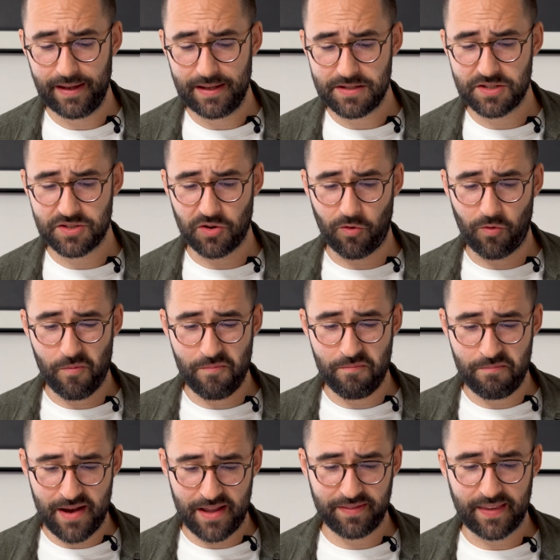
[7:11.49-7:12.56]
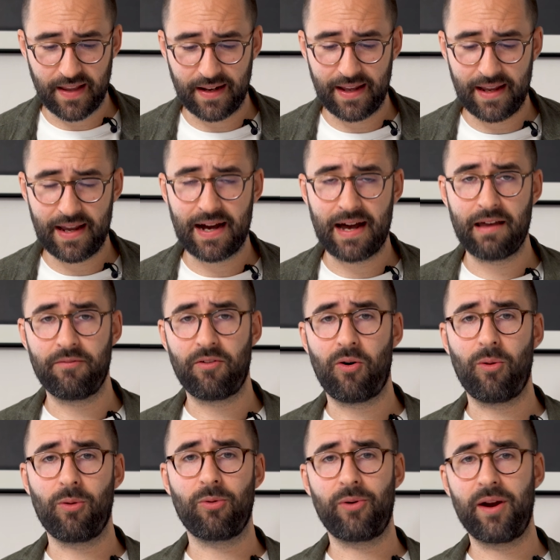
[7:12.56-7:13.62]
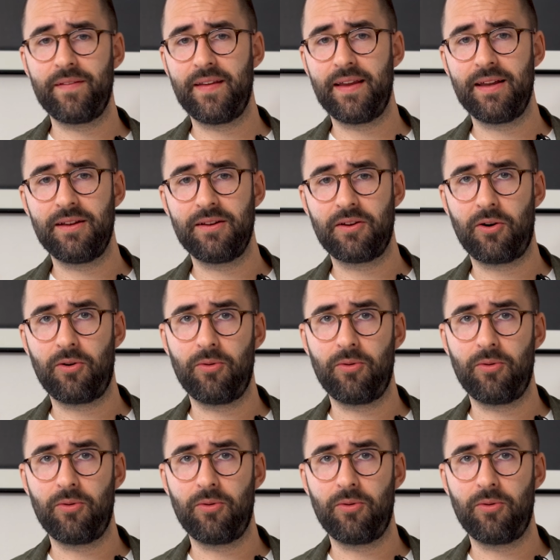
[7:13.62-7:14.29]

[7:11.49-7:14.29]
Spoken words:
So mentally I've already,